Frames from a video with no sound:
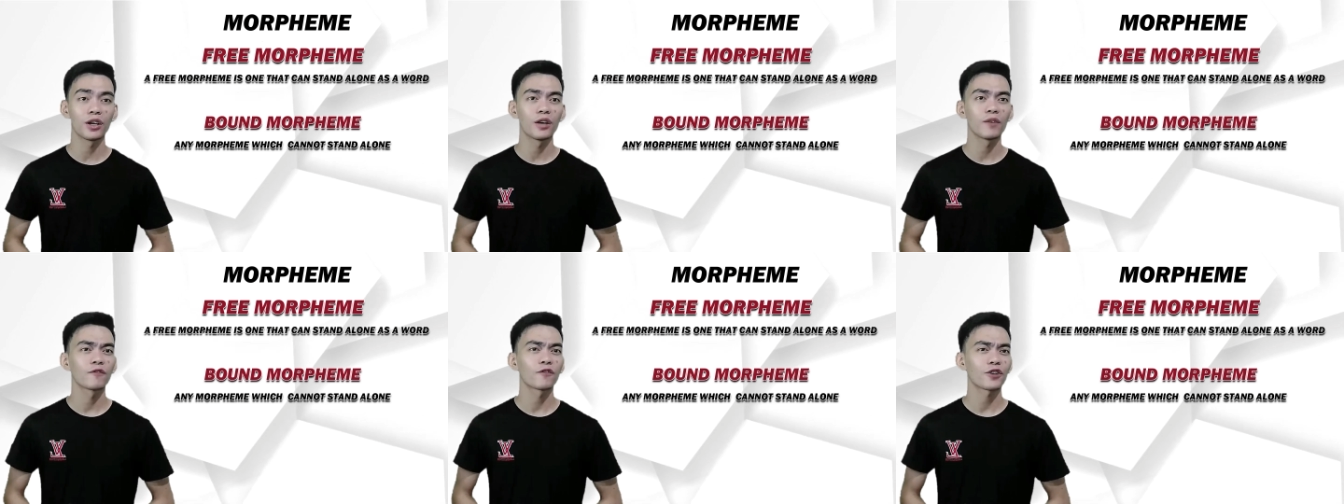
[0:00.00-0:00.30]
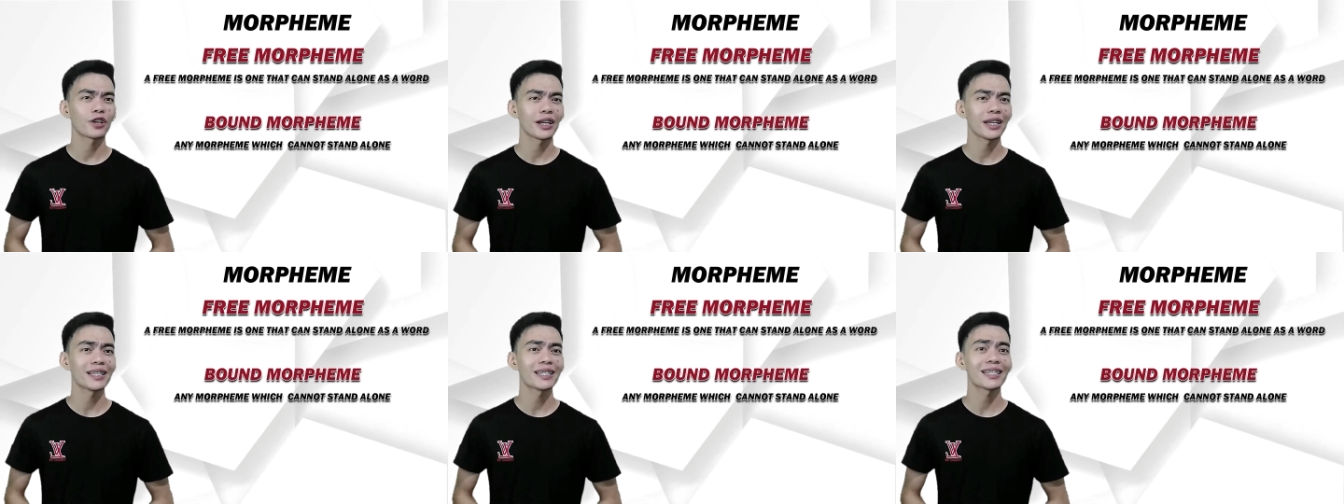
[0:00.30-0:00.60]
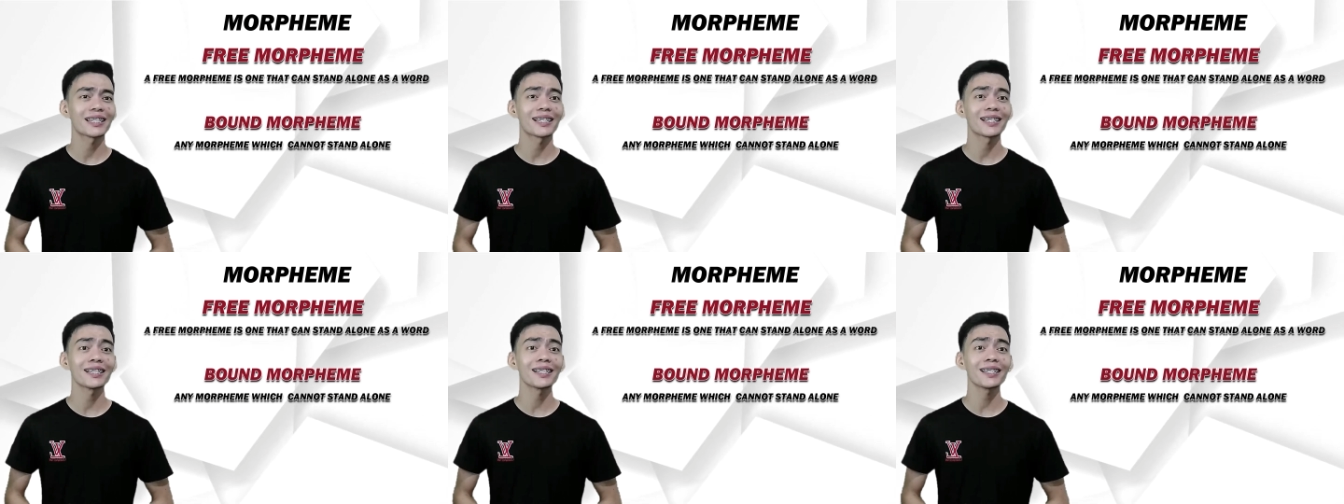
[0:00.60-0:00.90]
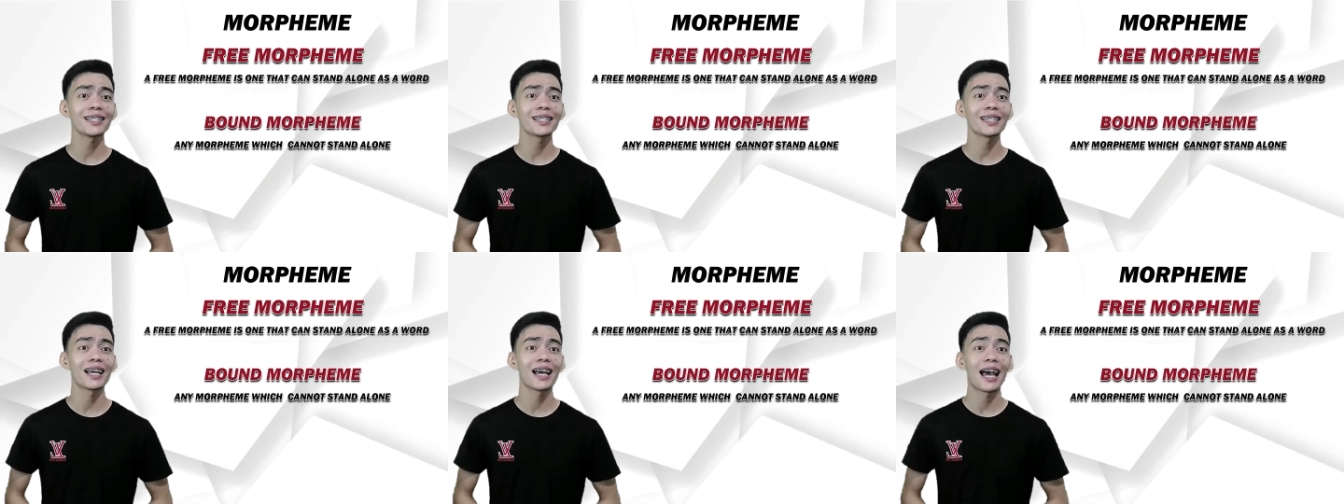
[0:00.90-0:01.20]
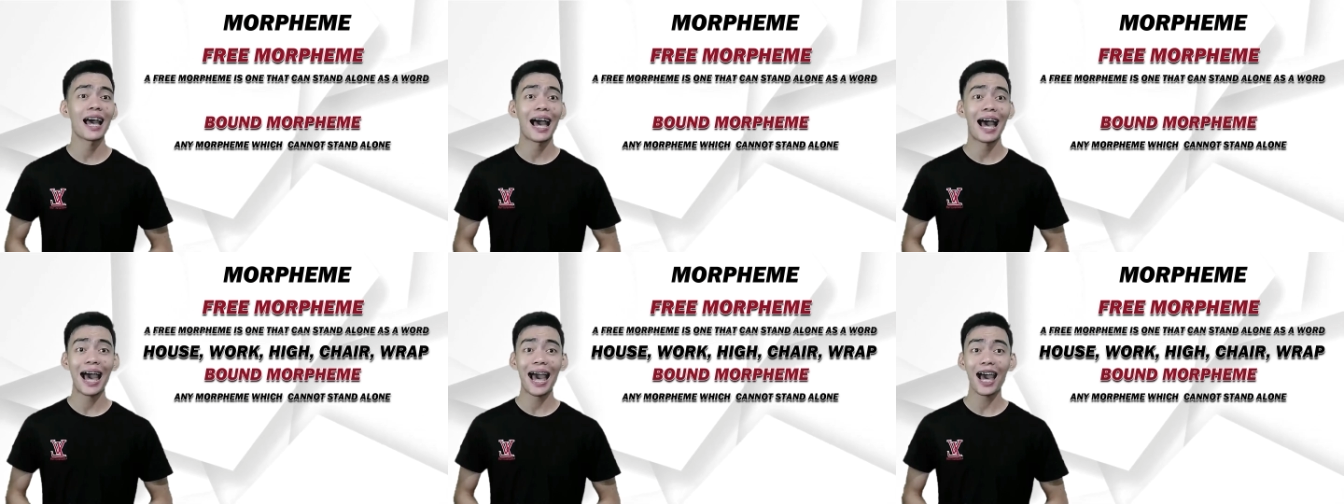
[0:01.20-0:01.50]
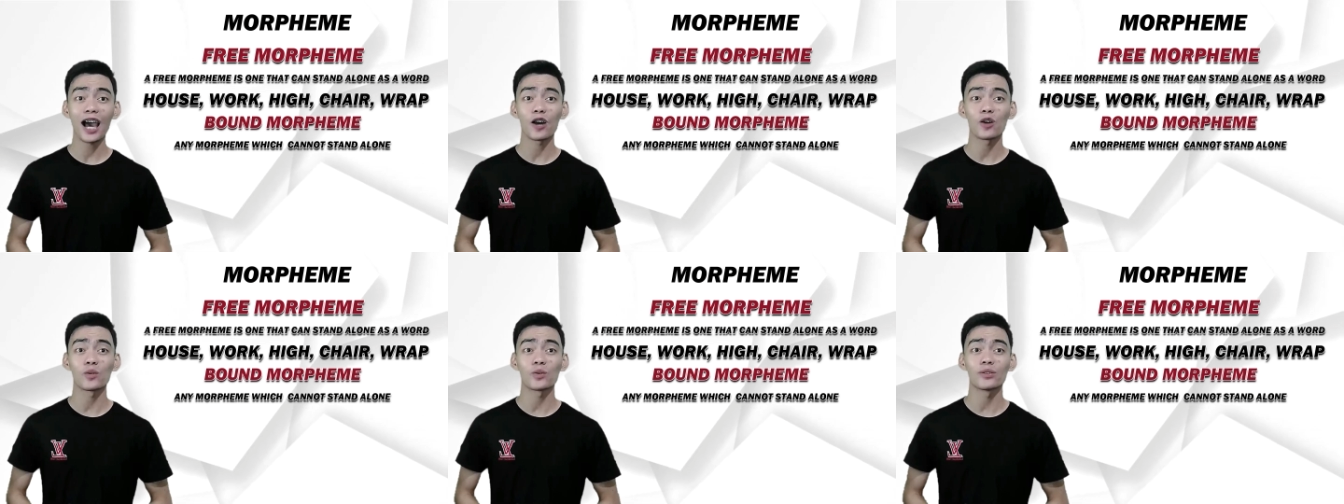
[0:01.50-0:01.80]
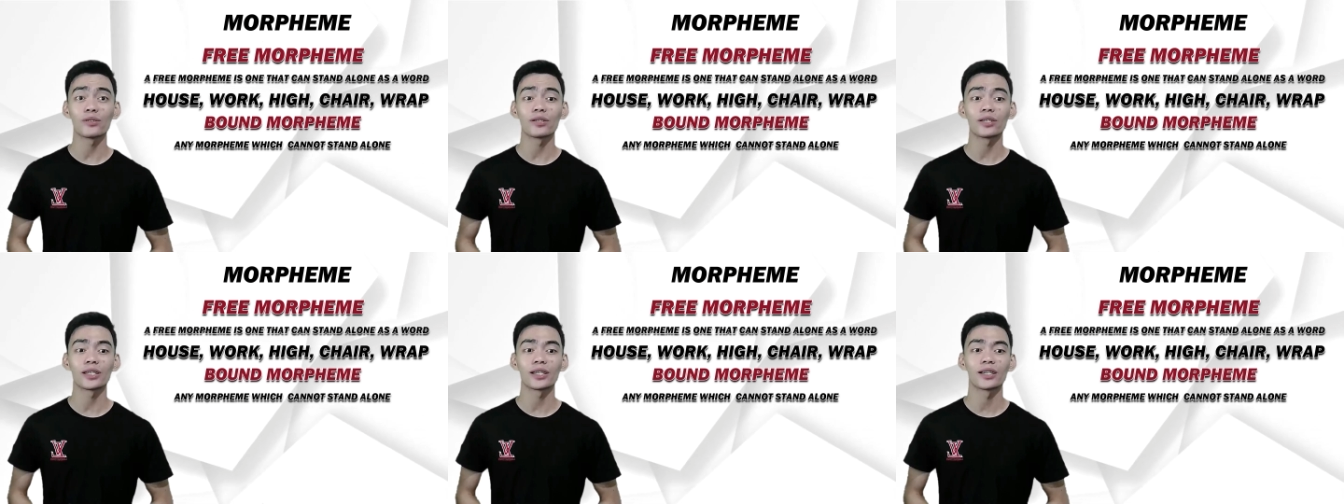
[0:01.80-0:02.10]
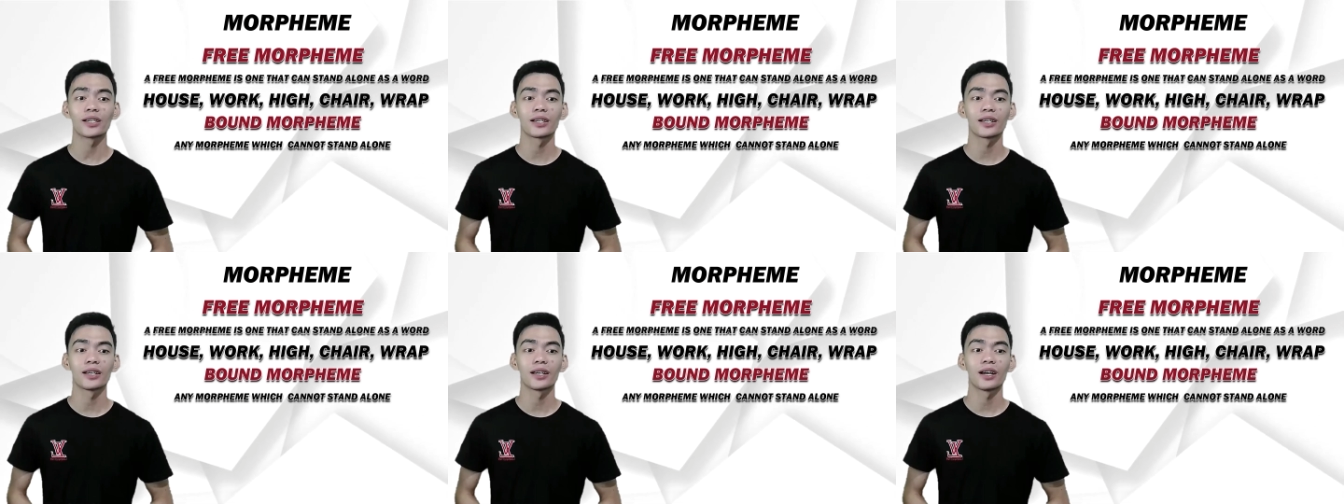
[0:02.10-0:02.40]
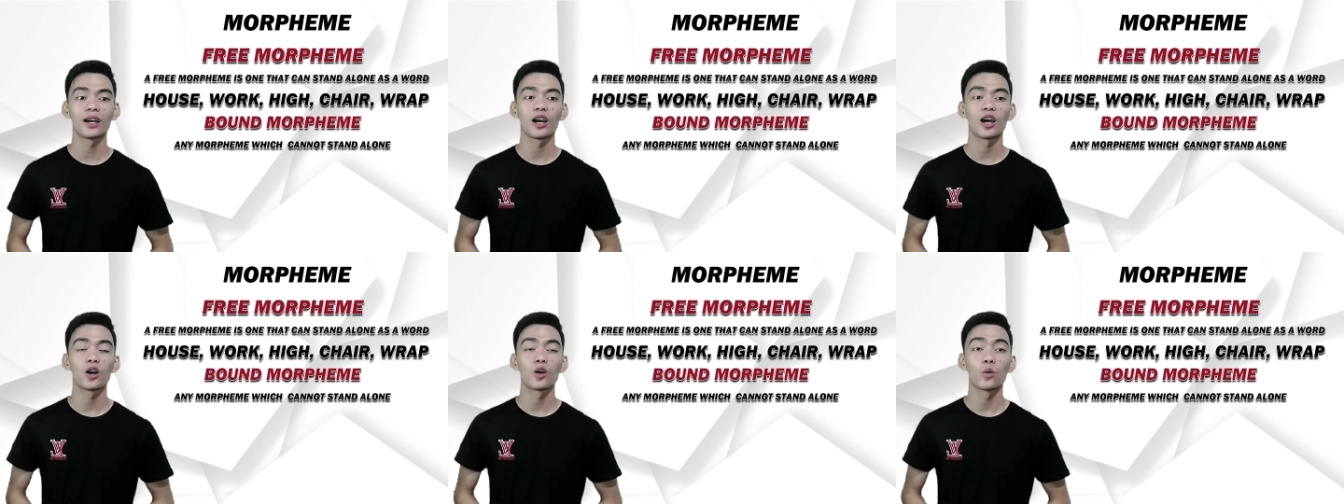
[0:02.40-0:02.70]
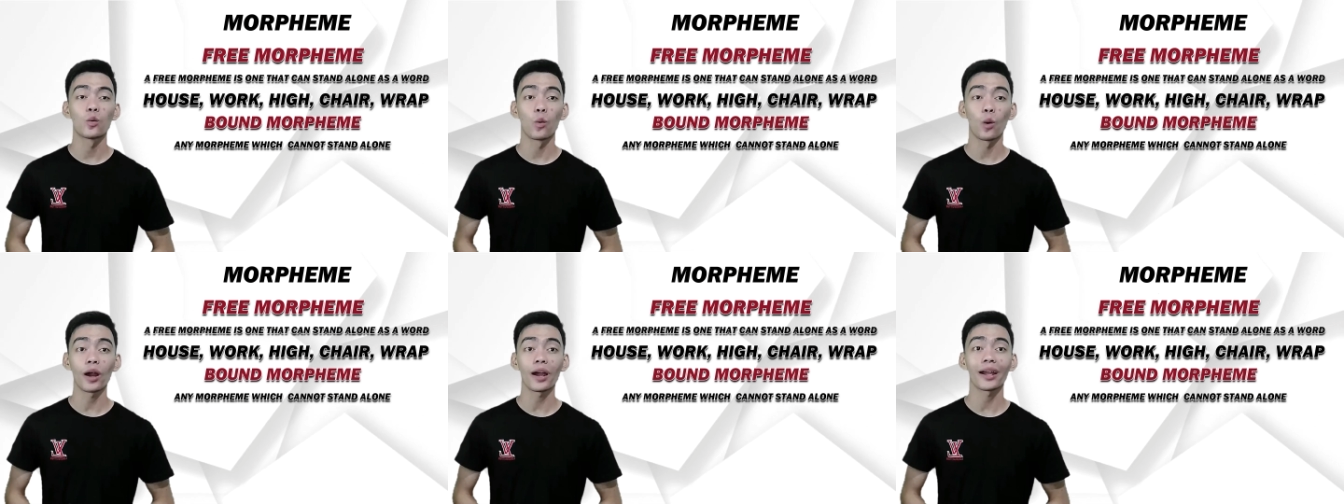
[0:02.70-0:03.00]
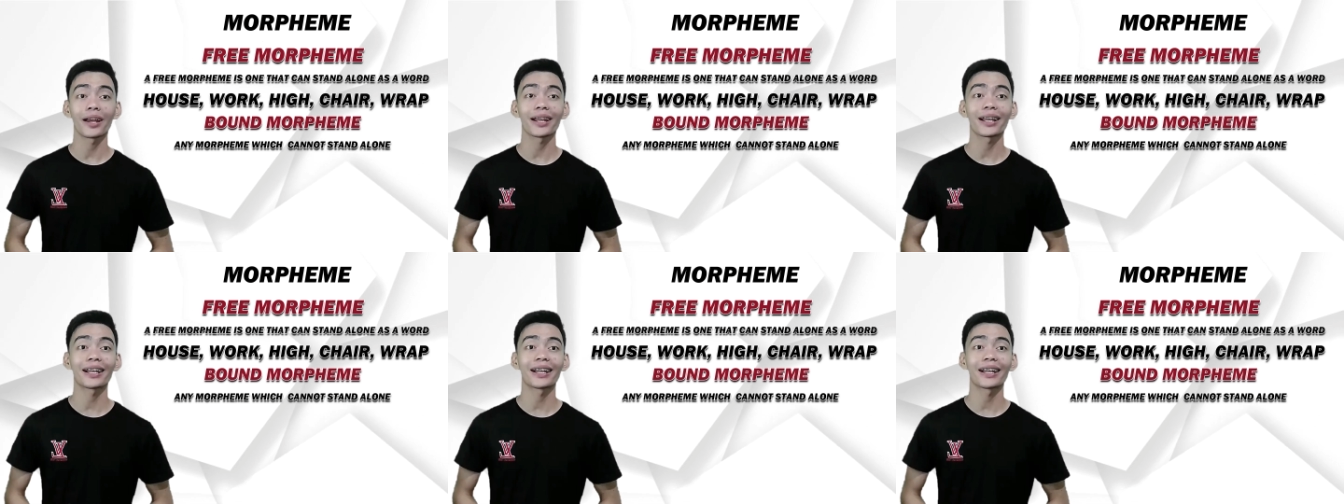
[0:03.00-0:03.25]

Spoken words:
For instance, house, work,